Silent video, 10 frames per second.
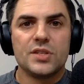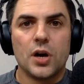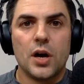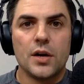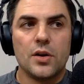
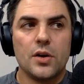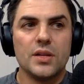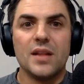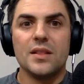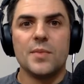talk called
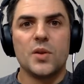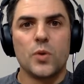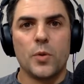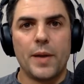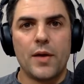Unlimited
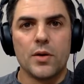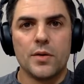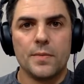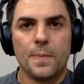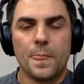Willpower.
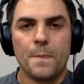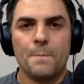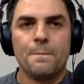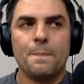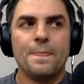
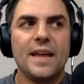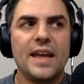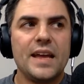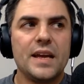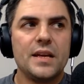
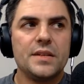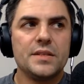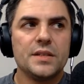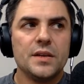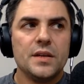And,
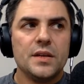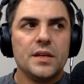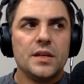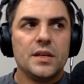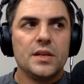
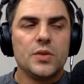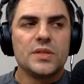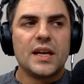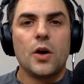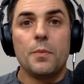you know, is
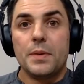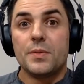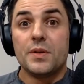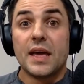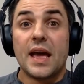to help
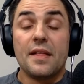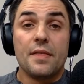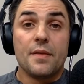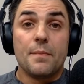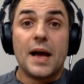people get
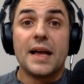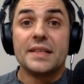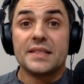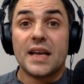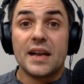the
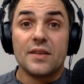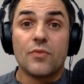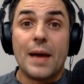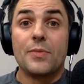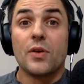mindset and
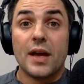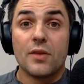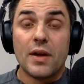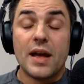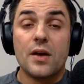wrap their head
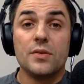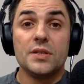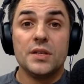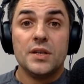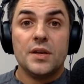around
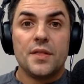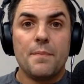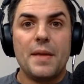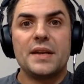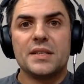the
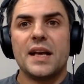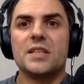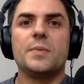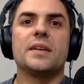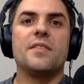mental
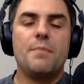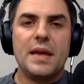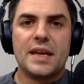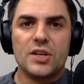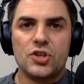aspect of
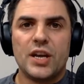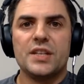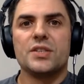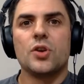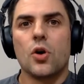making
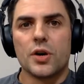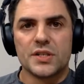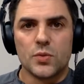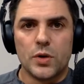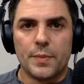chains and
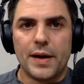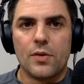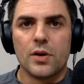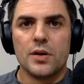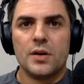harnessing willpower.